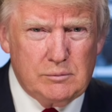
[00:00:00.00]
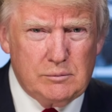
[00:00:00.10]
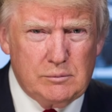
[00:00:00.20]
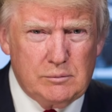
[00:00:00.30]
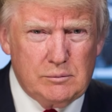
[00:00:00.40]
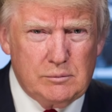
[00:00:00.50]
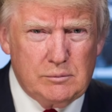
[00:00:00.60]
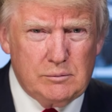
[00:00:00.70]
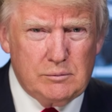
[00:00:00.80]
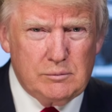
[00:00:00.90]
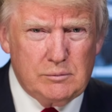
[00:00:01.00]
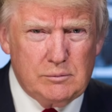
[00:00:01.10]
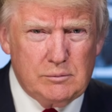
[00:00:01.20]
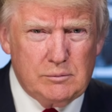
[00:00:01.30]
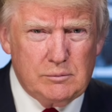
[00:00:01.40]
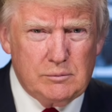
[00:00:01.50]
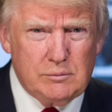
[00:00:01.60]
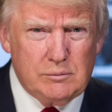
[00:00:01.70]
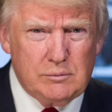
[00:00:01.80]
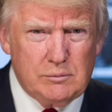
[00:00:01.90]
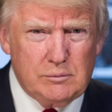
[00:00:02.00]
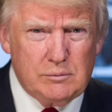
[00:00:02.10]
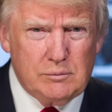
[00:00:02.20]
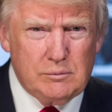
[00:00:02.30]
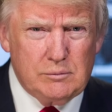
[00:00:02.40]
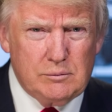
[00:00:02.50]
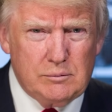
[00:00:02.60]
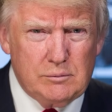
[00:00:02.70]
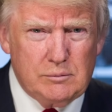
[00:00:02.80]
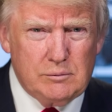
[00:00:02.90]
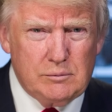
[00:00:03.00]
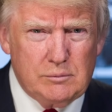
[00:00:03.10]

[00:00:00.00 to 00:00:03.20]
The person shown says nothing.